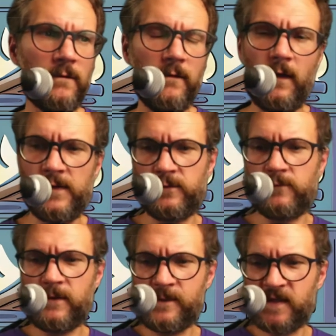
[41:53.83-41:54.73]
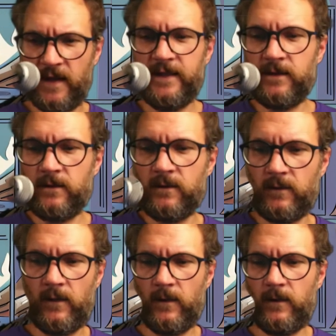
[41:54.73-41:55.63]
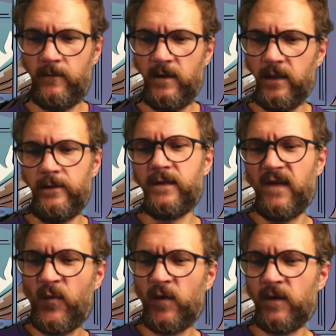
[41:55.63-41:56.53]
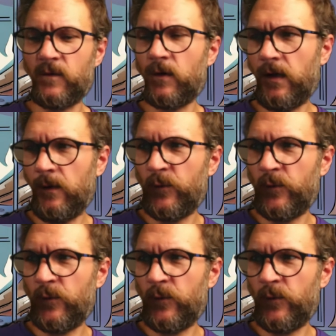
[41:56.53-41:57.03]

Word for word: on their website the video examples are working,